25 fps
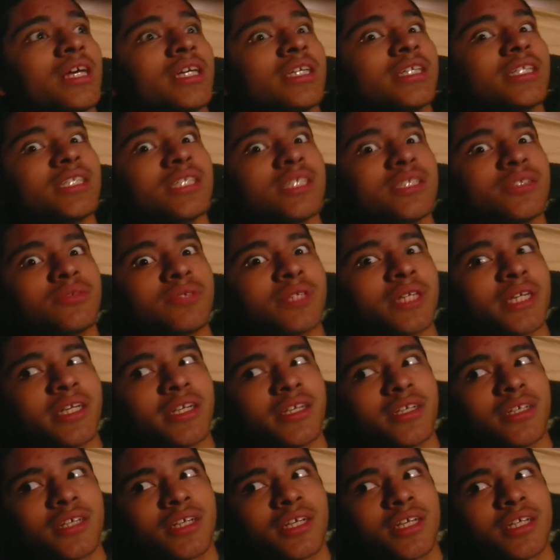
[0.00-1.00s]

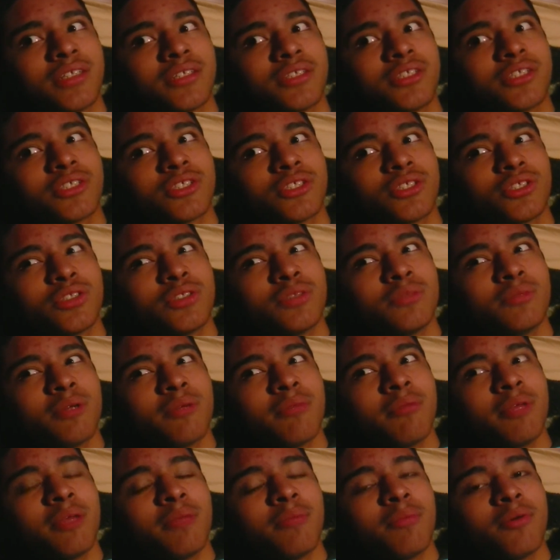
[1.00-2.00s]
Anyway, the
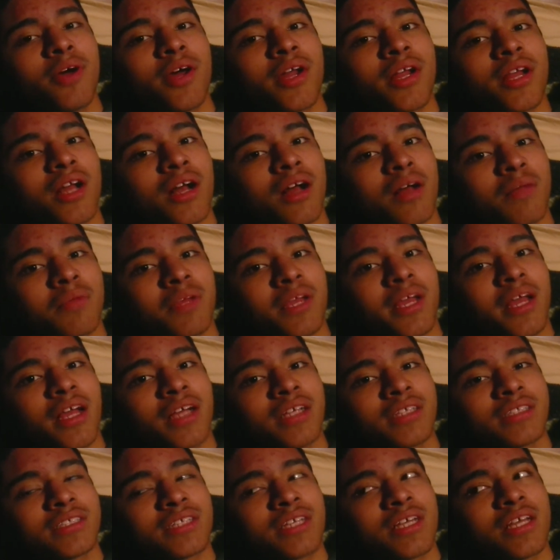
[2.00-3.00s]
stupid people at
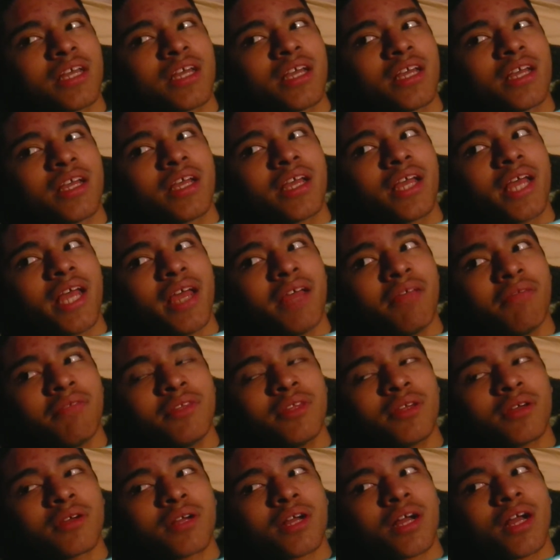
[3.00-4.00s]
Comcast gave
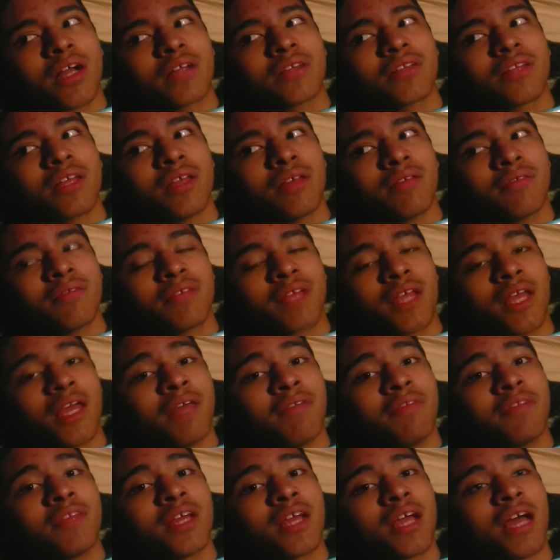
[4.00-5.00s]
the they
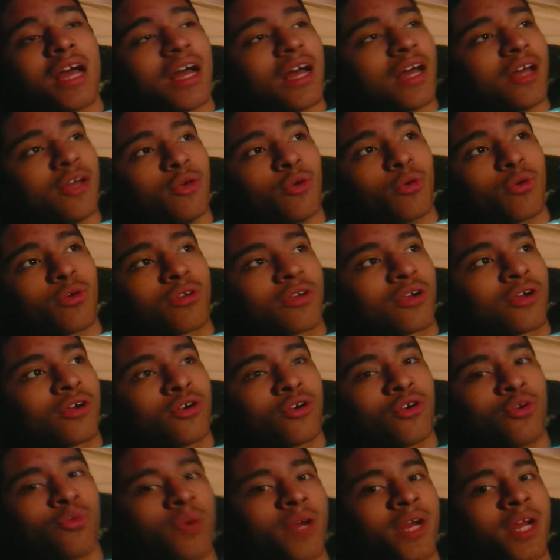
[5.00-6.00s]
gave the guy or
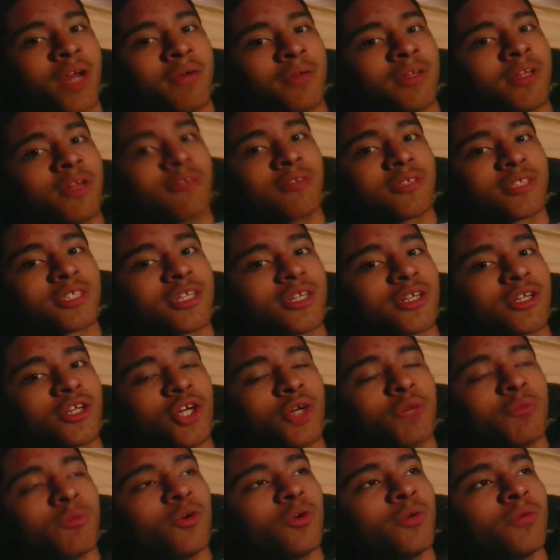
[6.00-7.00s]
girl whatever that was gonna
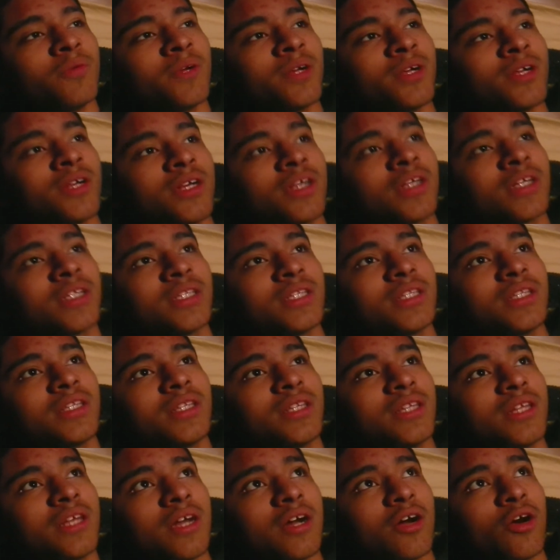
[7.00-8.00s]
come over
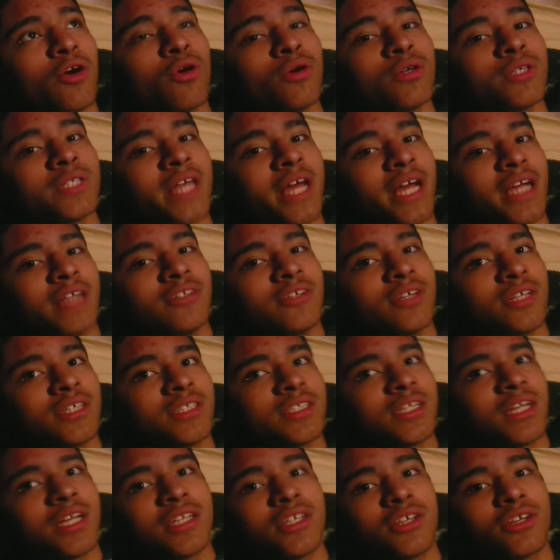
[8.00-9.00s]
the old
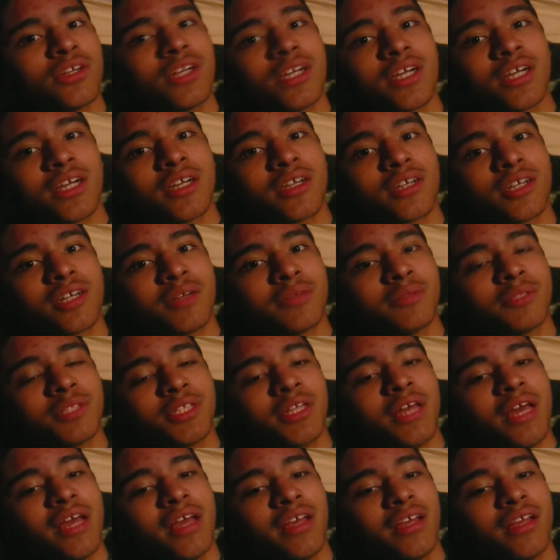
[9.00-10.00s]
address, and they're not gonna come
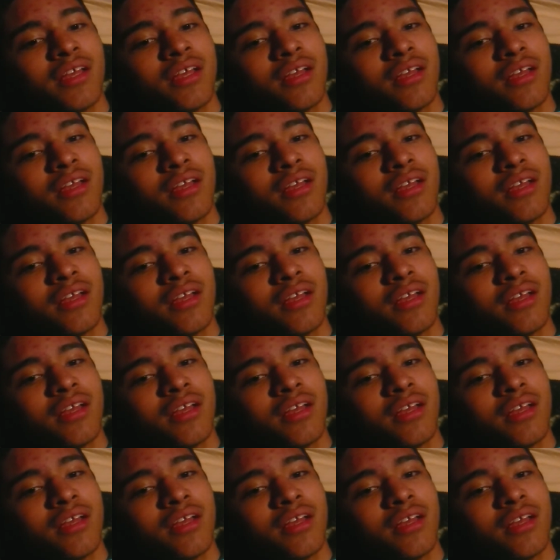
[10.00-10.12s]
today.